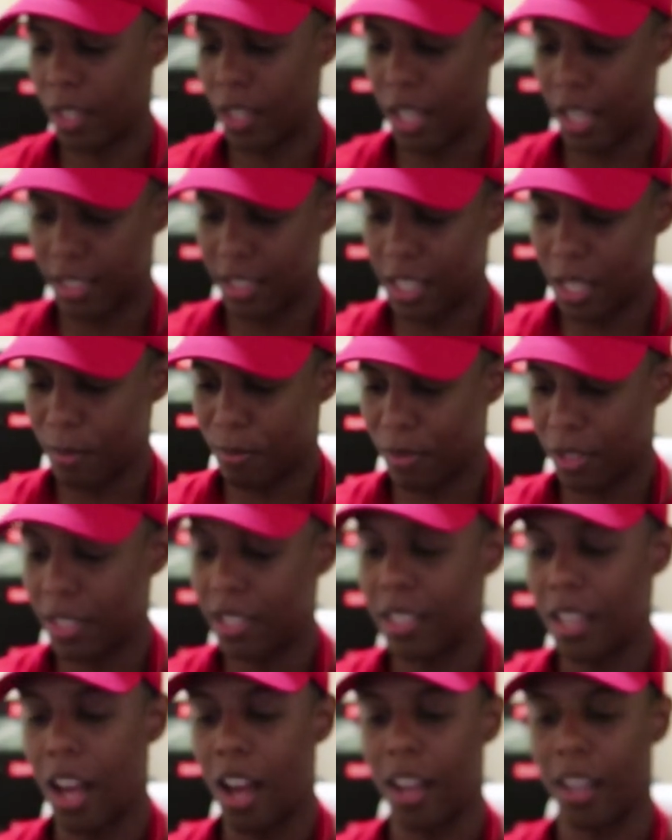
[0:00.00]
next up,
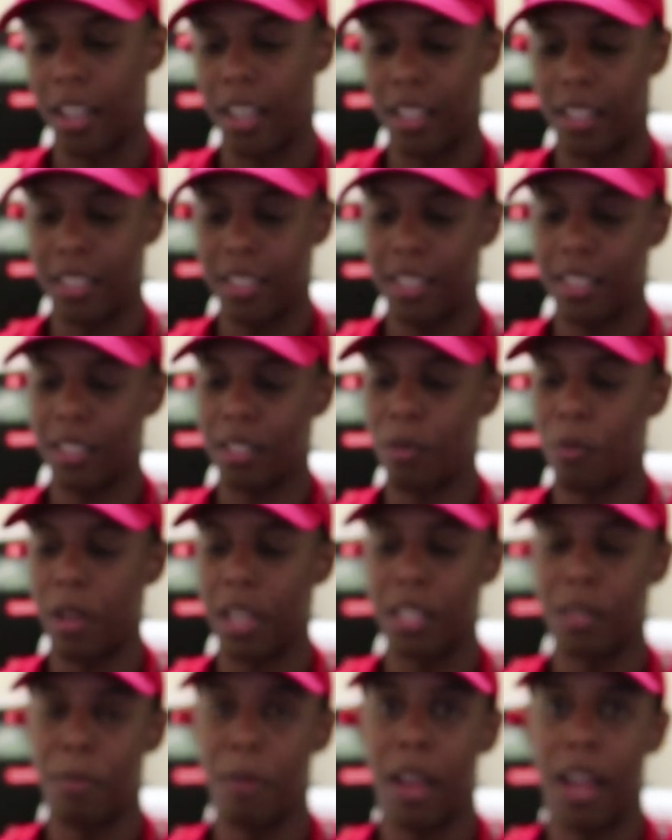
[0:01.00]
this is okay. This is the
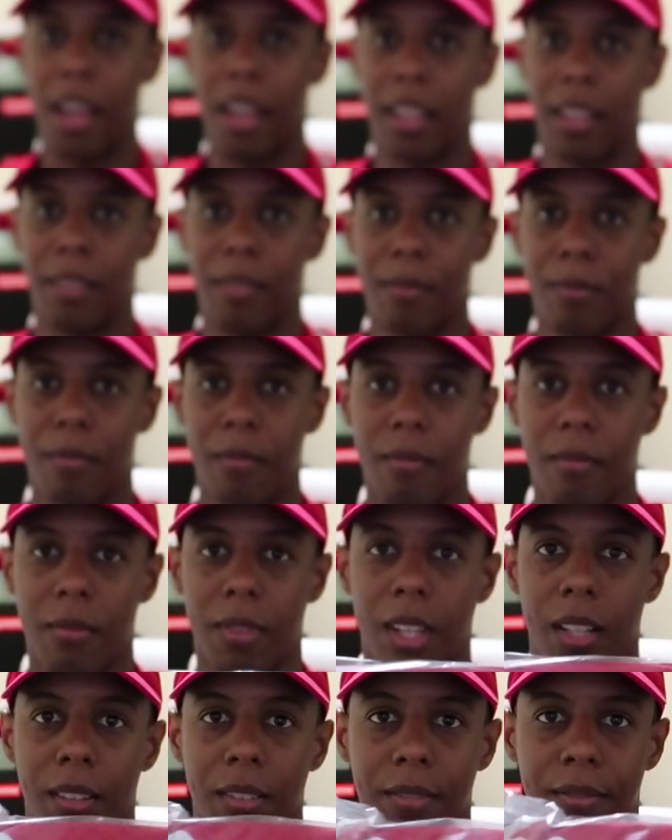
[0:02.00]
waist bag.
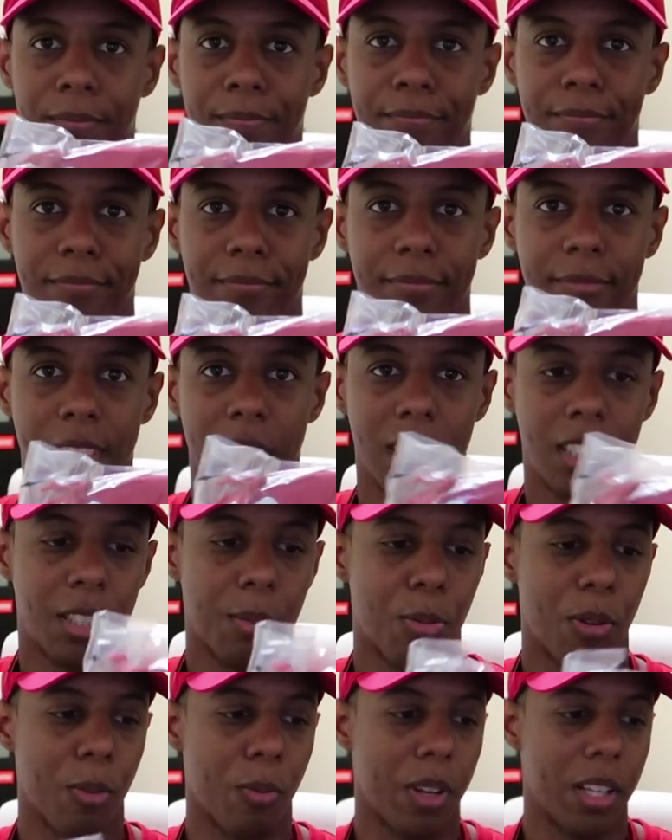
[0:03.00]
This is
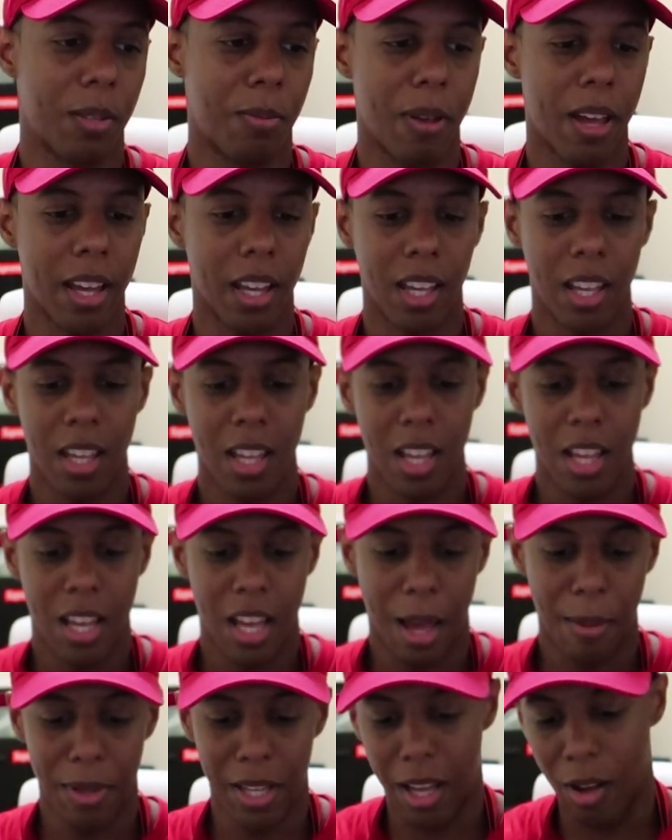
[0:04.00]
spring waist bag.
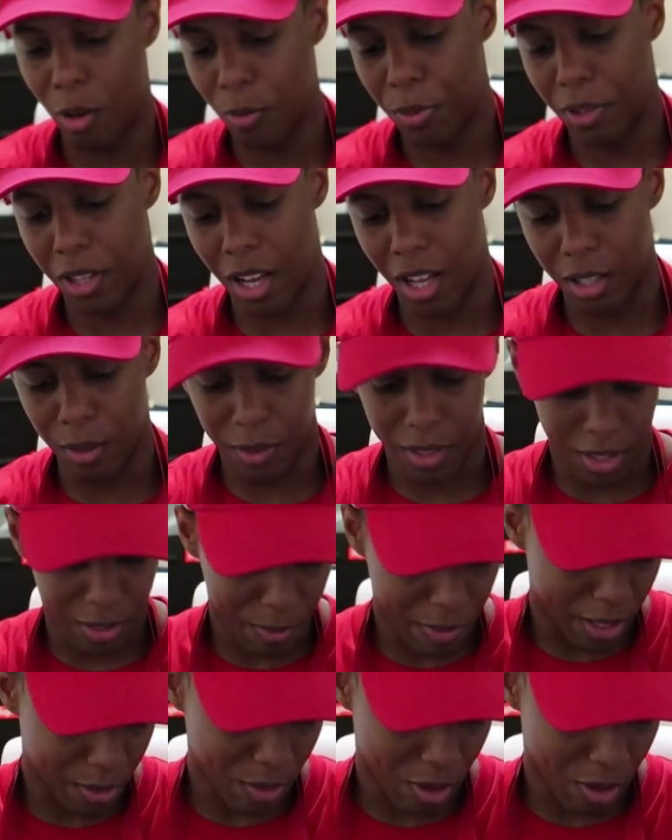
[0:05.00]
I mean, I opened the other one, so might